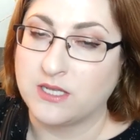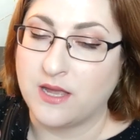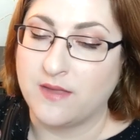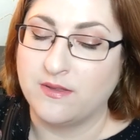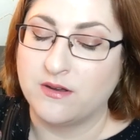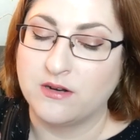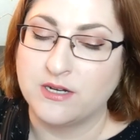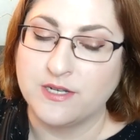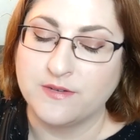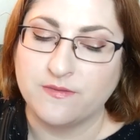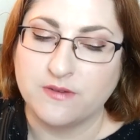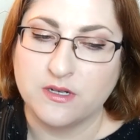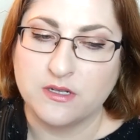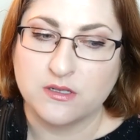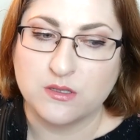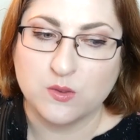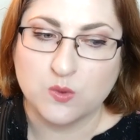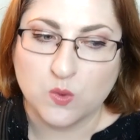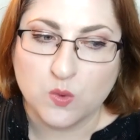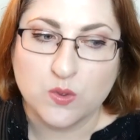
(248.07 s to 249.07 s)
And there are different
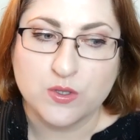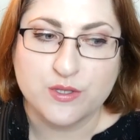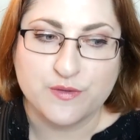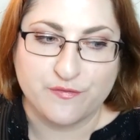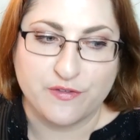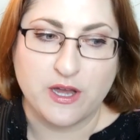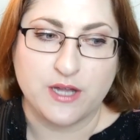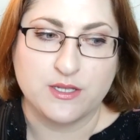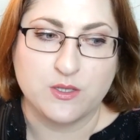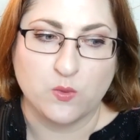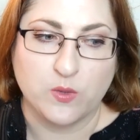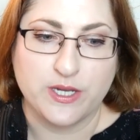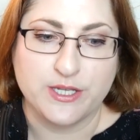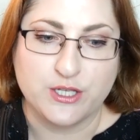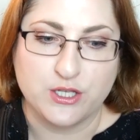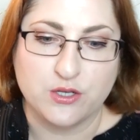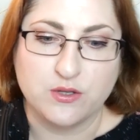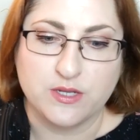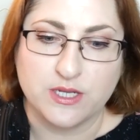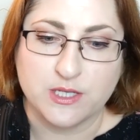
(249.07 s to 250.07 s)
schools of thoughts and ways
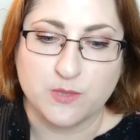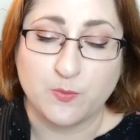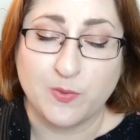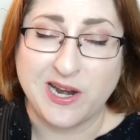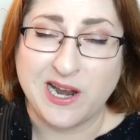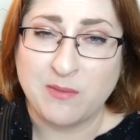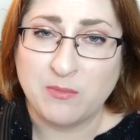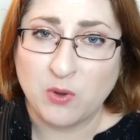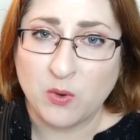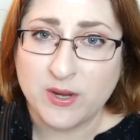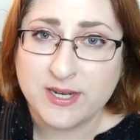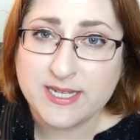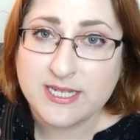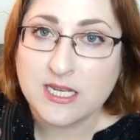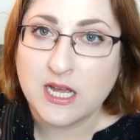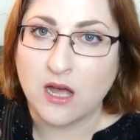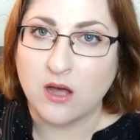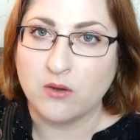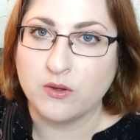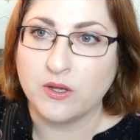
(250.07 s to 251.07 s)
to do this, but I'm going to
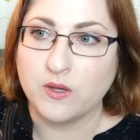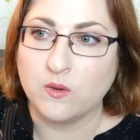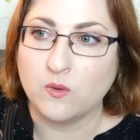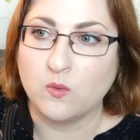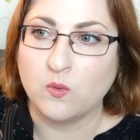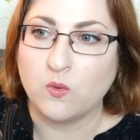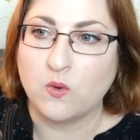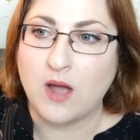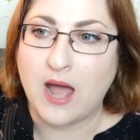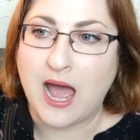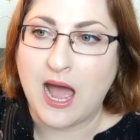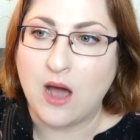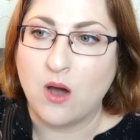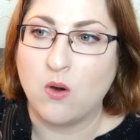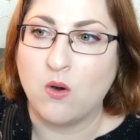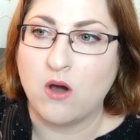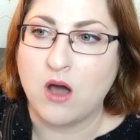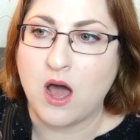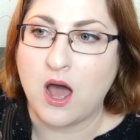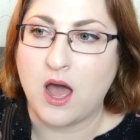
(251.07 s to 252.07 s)
tell you
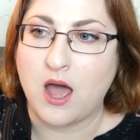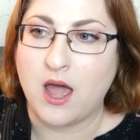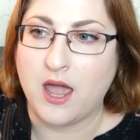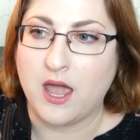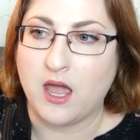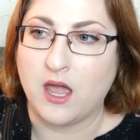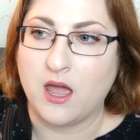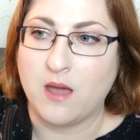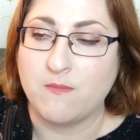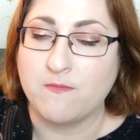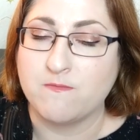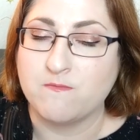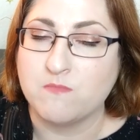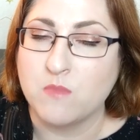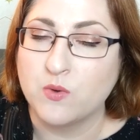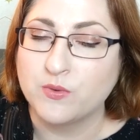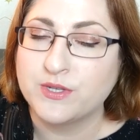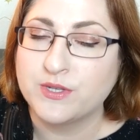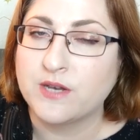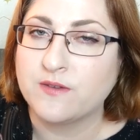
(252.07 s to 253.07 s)
how I am
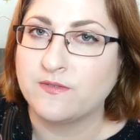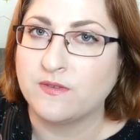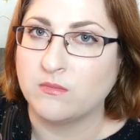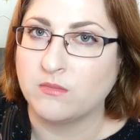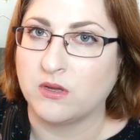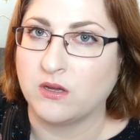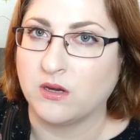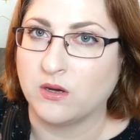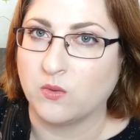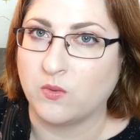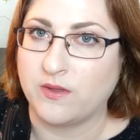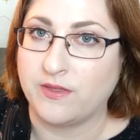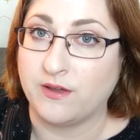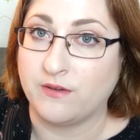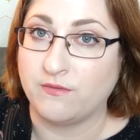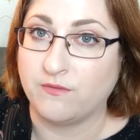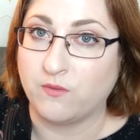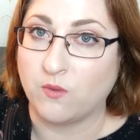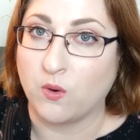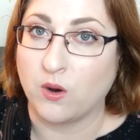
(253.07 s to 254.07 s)
most familiar with it
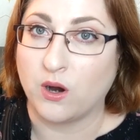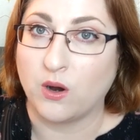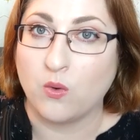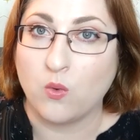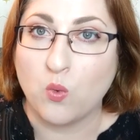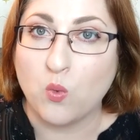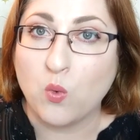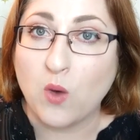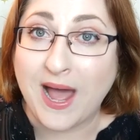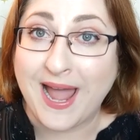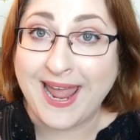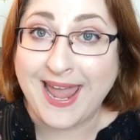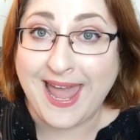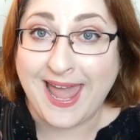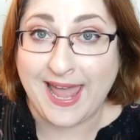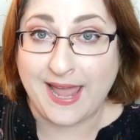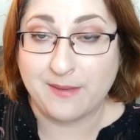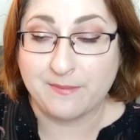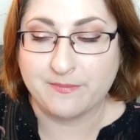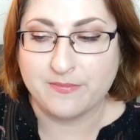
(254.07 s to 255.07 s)
for Y
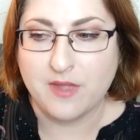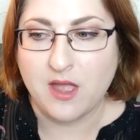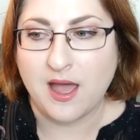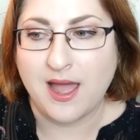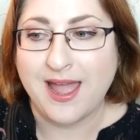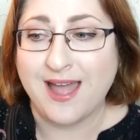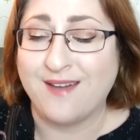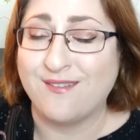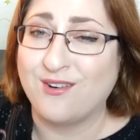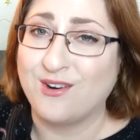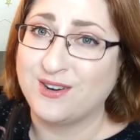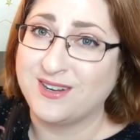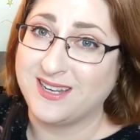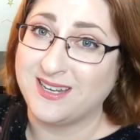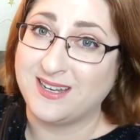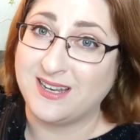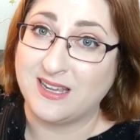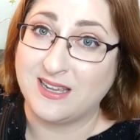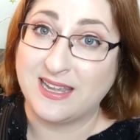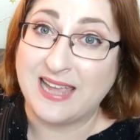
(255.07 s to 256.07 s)
A. I have heard it
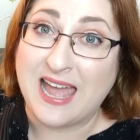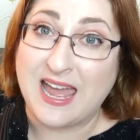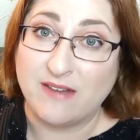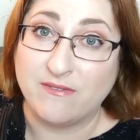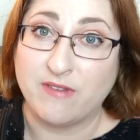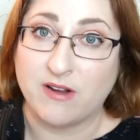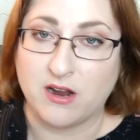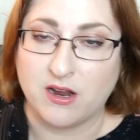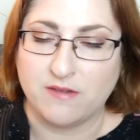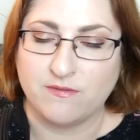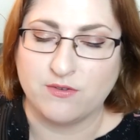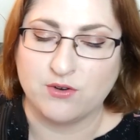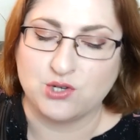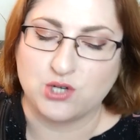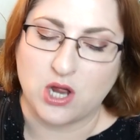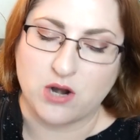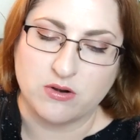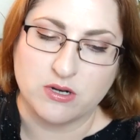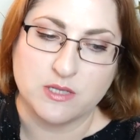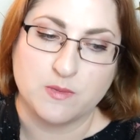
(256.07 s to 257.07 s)
can vary for
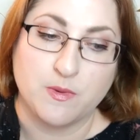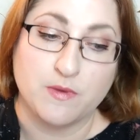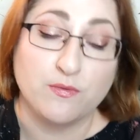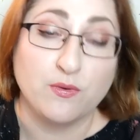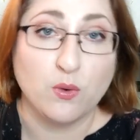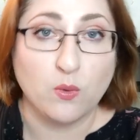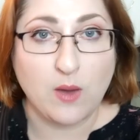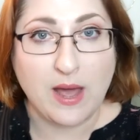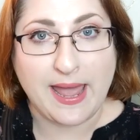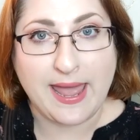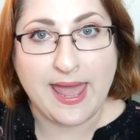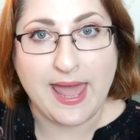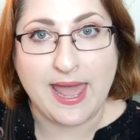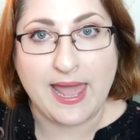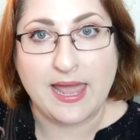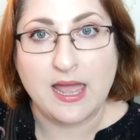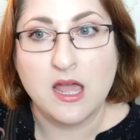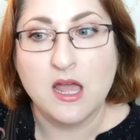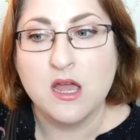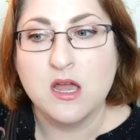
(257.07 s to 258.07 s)
genres, but for Y
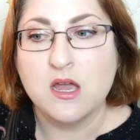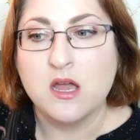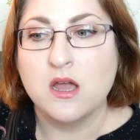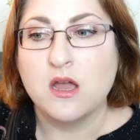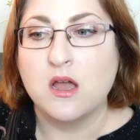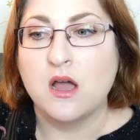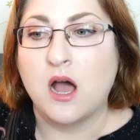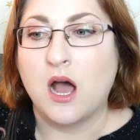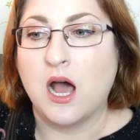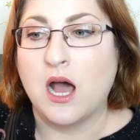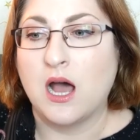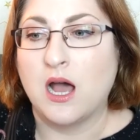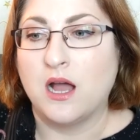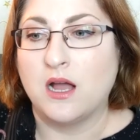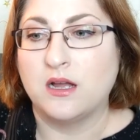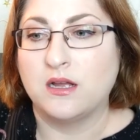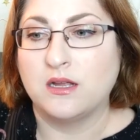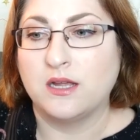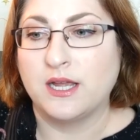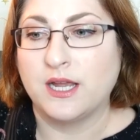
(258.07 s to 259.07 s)
A,
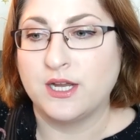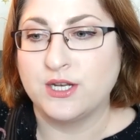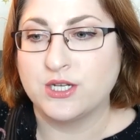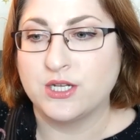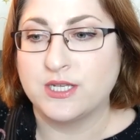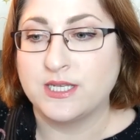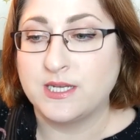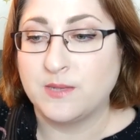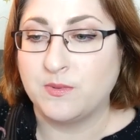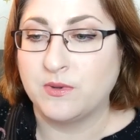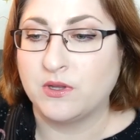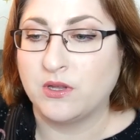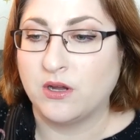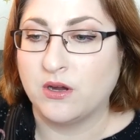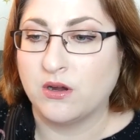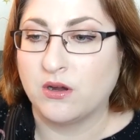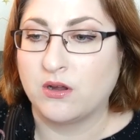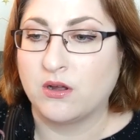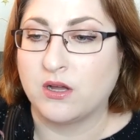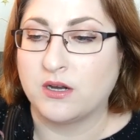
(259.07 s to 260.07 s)
uh, agents typically
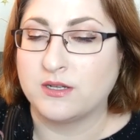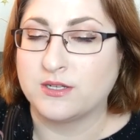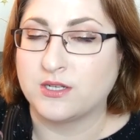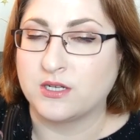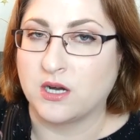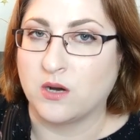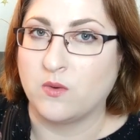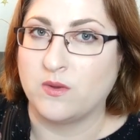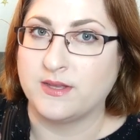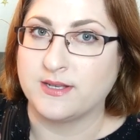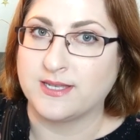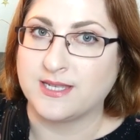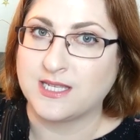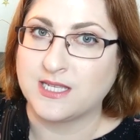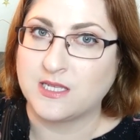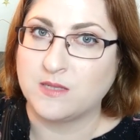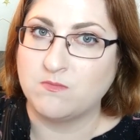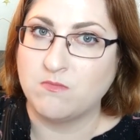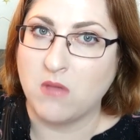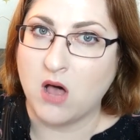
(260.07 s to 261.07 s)
are going to start with a
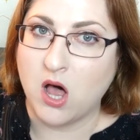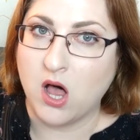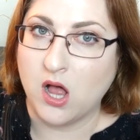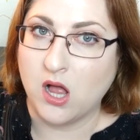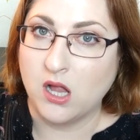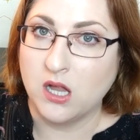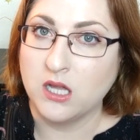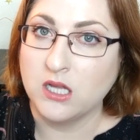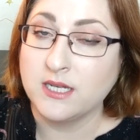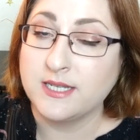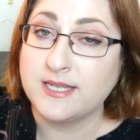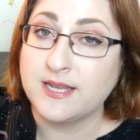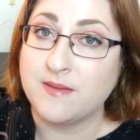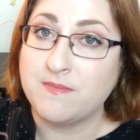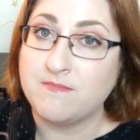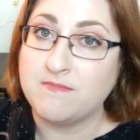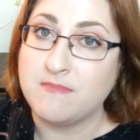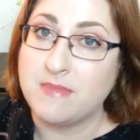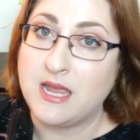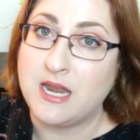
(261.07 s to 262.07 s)
small to
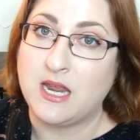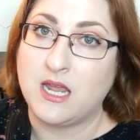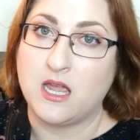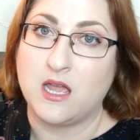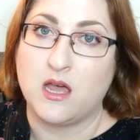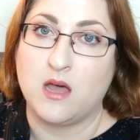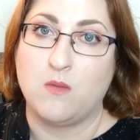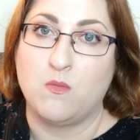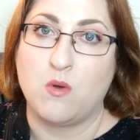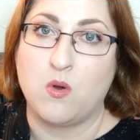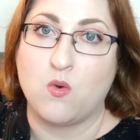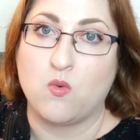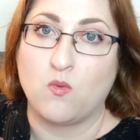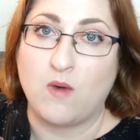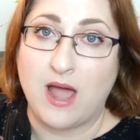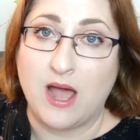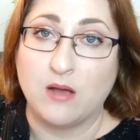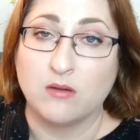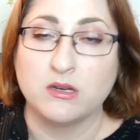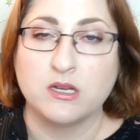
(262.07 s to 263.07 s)
medium
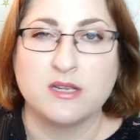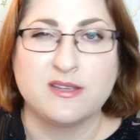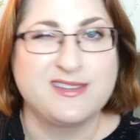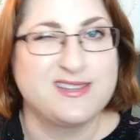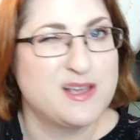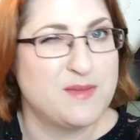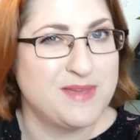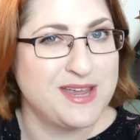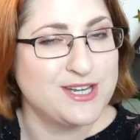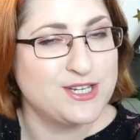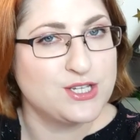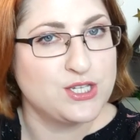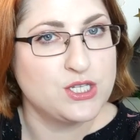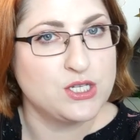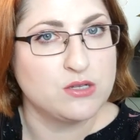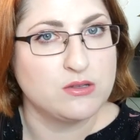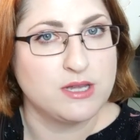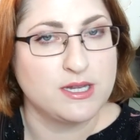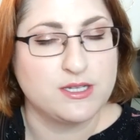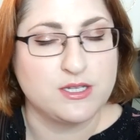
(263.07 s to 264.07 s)
round. Some agents
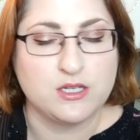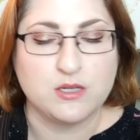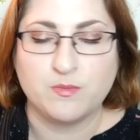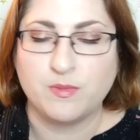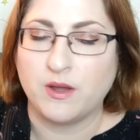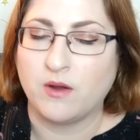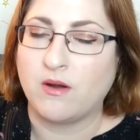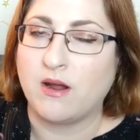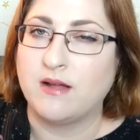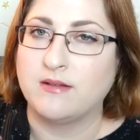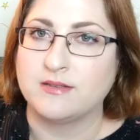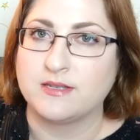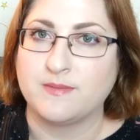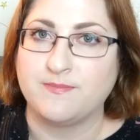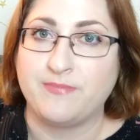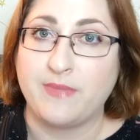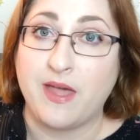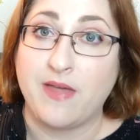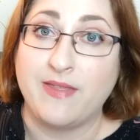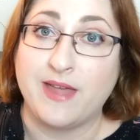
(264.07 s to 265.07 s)
do like to do big rounds,
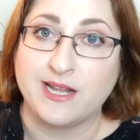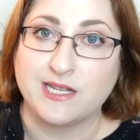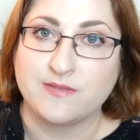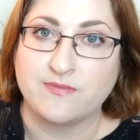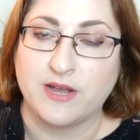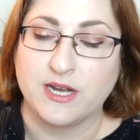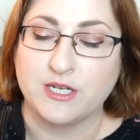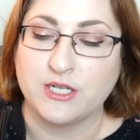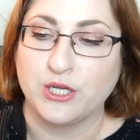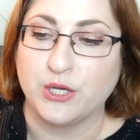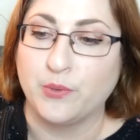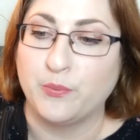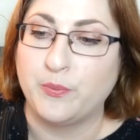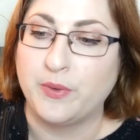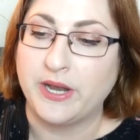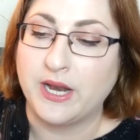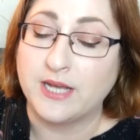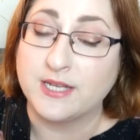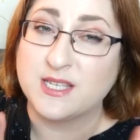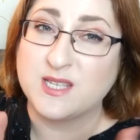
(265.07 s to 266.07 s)
and that's fine too,
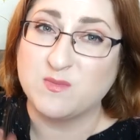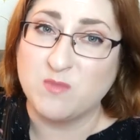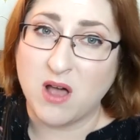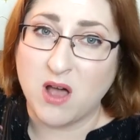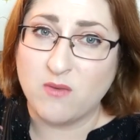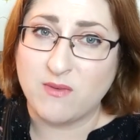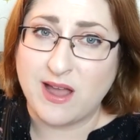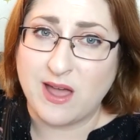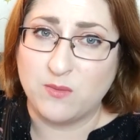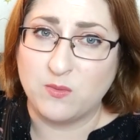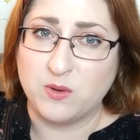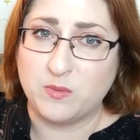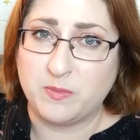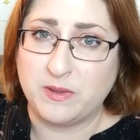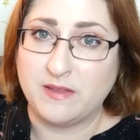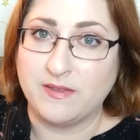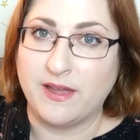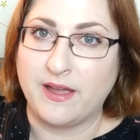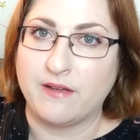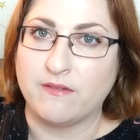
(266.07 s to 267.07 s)
but a small round would
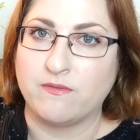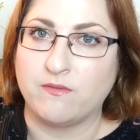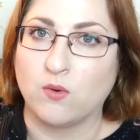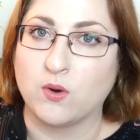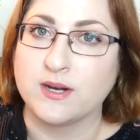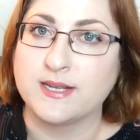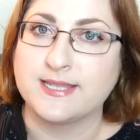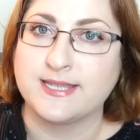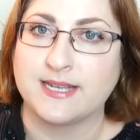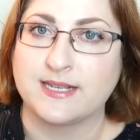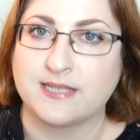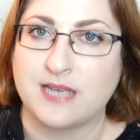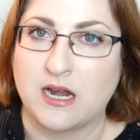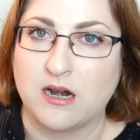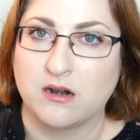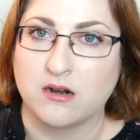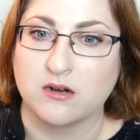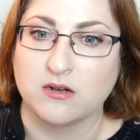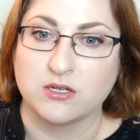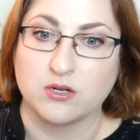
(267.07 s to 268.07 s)
be like four to six
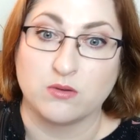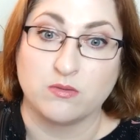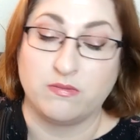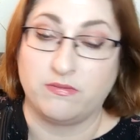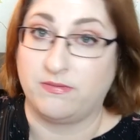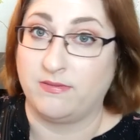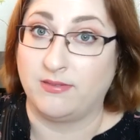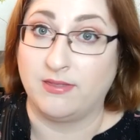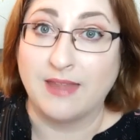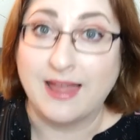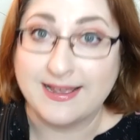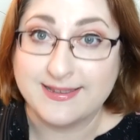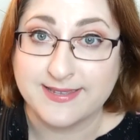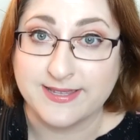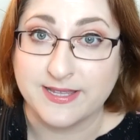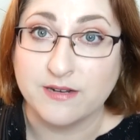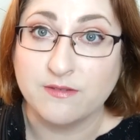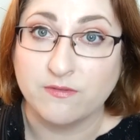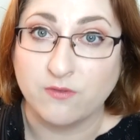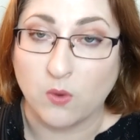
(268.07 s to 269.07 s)
editors, or less
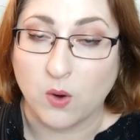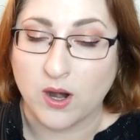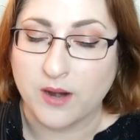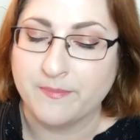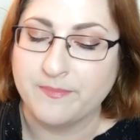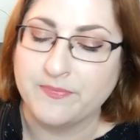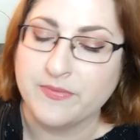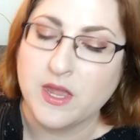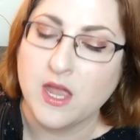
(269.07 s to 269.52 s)
than four.